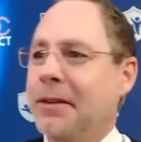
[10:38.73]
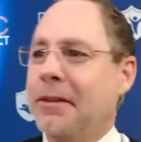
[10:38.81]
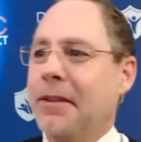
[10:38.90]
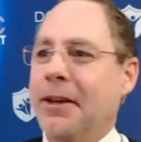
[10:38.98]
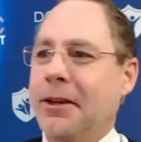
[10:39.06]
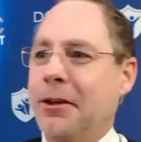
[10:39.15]

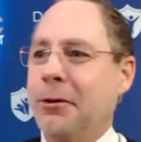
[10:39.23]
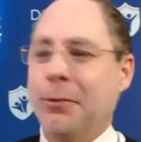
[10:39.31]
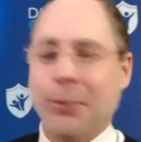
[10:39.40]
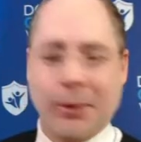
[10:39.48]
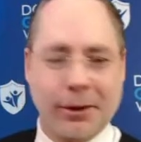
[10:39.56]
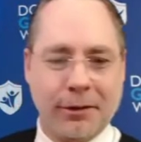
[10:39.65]
thank
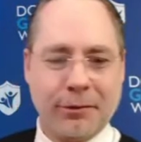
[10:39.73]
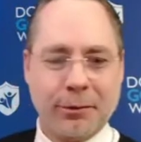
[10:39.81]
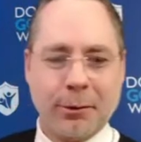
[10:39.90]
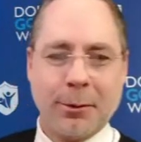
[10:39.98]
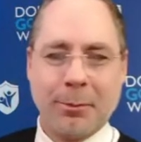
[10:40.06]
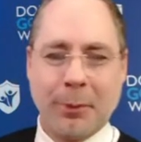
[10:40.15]
you
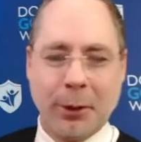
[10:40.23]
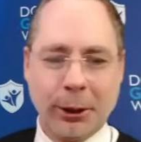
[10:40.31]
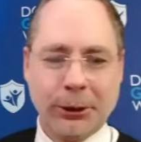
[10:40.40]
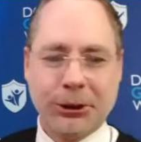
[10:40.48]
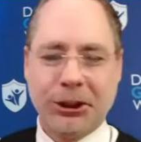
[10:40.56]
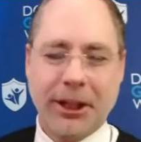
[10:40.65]
for
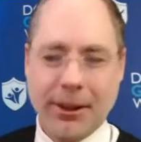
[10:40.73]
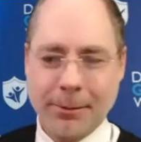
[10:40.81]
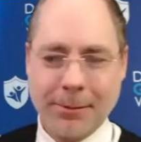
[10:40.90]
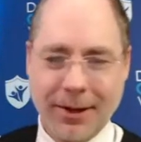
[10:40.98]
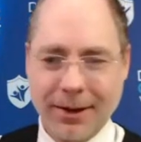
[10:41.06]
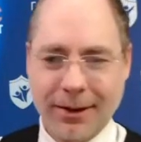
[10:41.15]
pushing
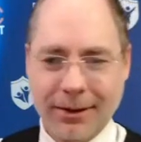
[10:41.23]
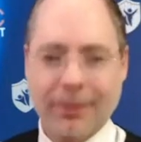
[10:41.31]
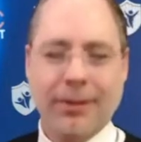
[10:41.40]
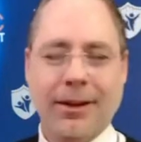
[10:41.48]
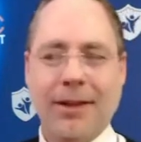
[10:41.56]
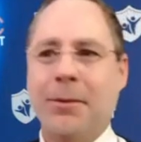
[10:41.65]
me,
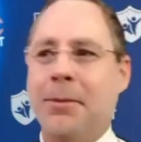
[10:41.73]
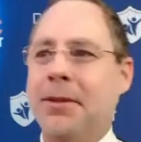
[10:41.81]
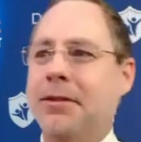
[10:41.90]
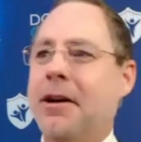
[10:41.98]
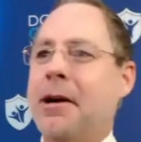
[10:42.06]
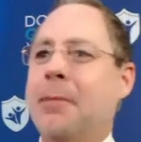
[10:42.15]
giving me
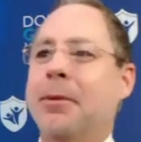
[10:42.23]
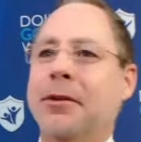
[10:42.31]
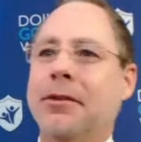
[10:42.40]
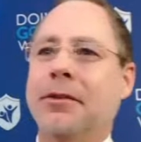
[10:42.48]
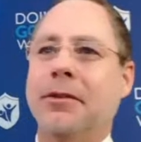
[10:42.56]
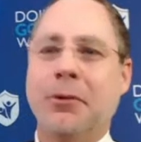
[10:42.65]

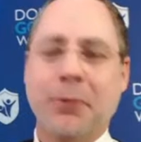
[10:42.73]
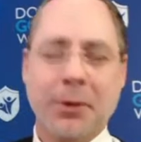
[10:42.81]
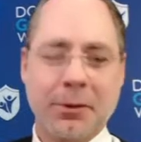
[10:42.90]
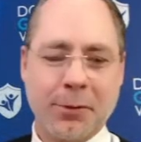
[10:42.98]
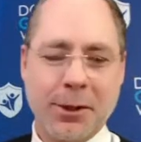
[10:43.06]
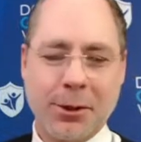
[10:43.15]
topics,
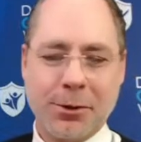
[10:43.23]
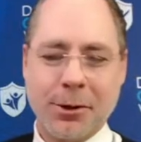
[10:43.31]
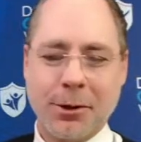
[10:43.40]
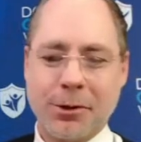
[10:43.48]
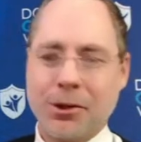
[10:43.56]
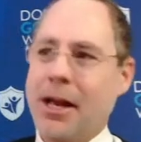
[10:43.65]
doing
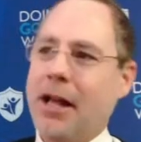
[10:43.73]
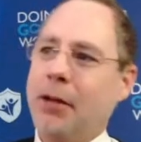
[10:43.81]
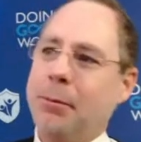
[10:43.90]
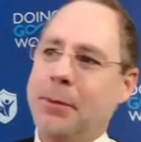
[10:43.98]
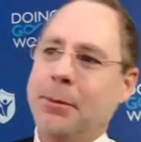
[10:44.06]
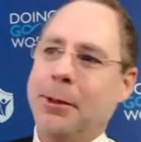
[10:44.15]
research,
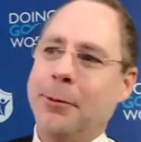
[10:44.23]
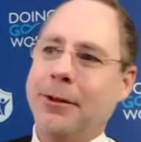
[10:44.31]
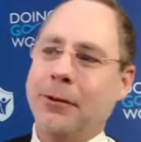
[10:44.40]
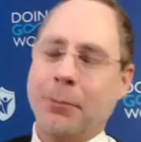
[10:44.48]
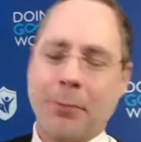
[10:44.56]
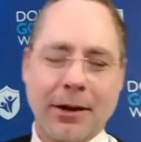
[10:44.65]
helping me with
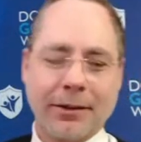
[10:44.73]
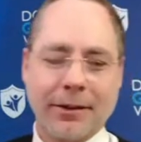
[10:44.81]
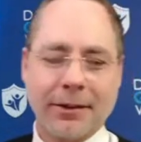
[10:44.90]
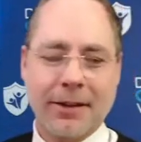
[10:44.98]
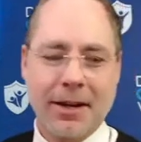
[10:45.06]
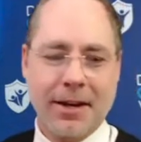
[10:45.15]
this process,